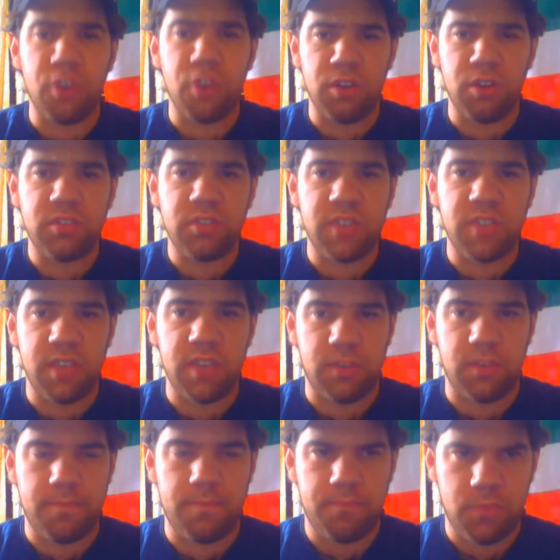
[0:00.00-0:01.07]
third
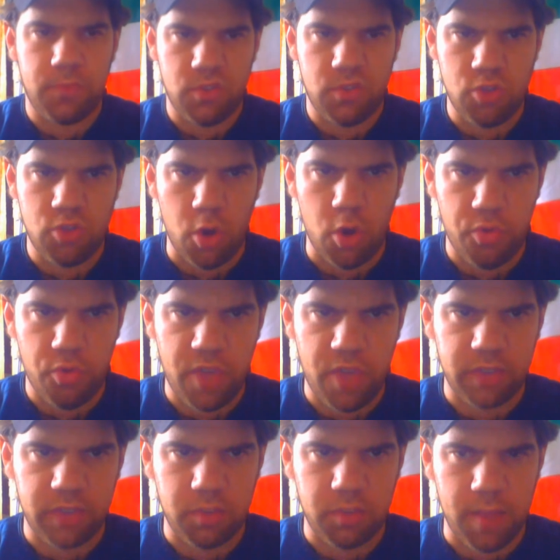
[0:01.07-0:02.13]
season, no
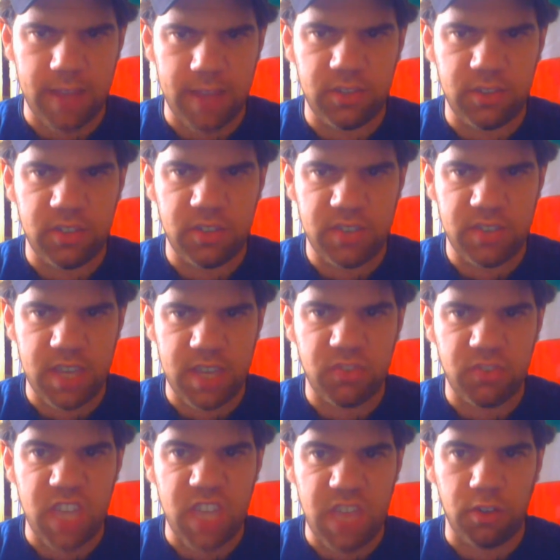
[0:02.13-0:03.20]
thanks to my
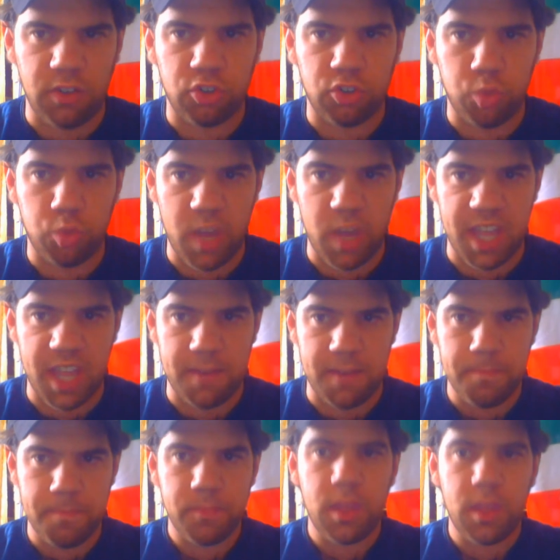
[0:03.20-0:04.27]
deceased evil
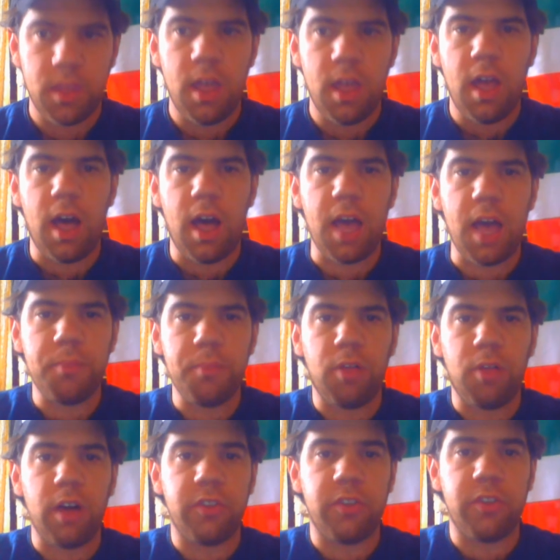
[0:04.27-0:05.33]
twin, I
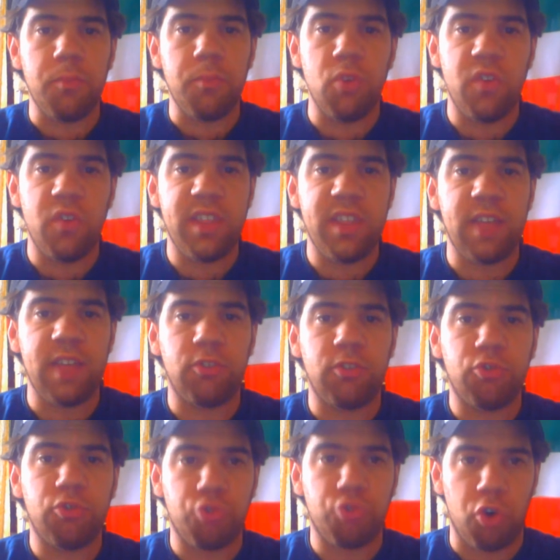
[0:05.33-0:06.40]
blogged the movie that
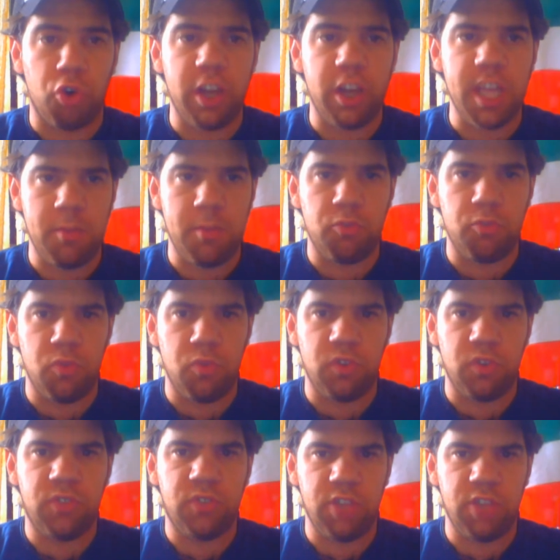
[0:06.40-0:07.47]
destroyed Image
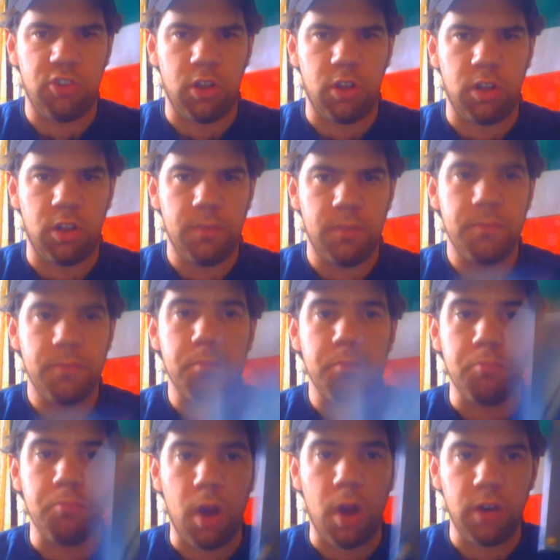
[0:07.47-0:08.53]
Movers Digital,
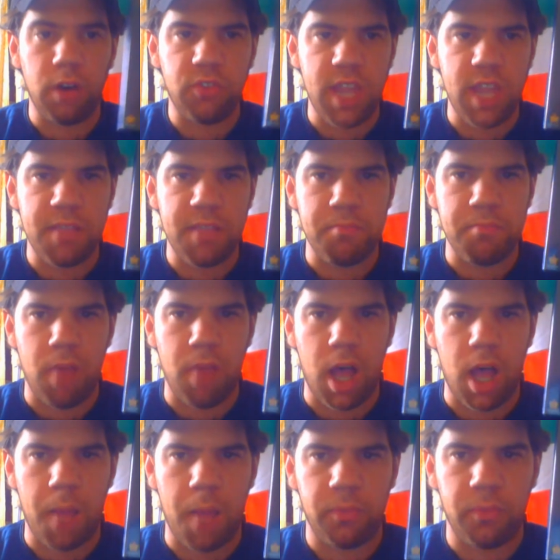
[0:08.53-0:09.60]
Mars Needs
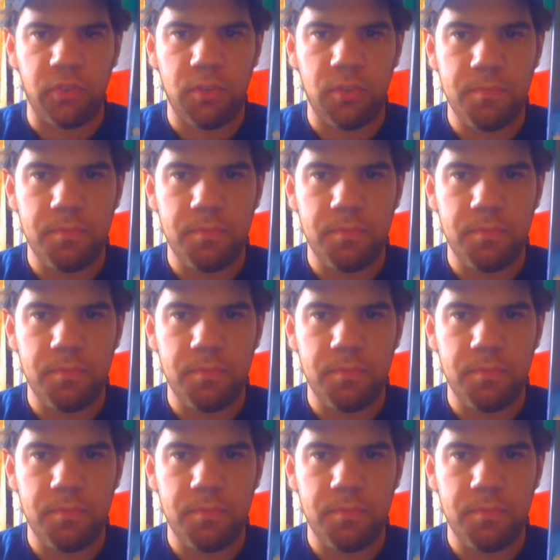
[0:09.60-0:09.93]
Moms.